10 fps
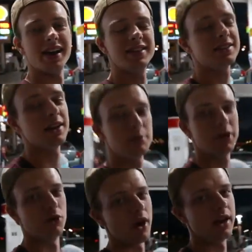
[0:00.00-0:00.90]
It's gonna
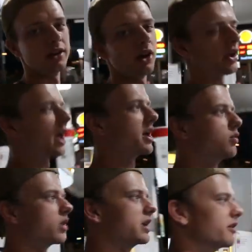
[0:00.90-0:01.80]
be great, okay?
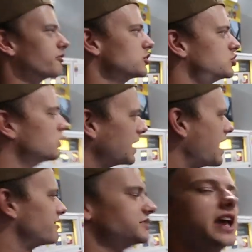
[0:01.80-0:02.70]
We're here for
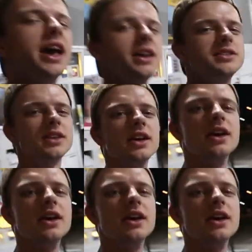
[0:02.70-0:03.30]
2.5 days.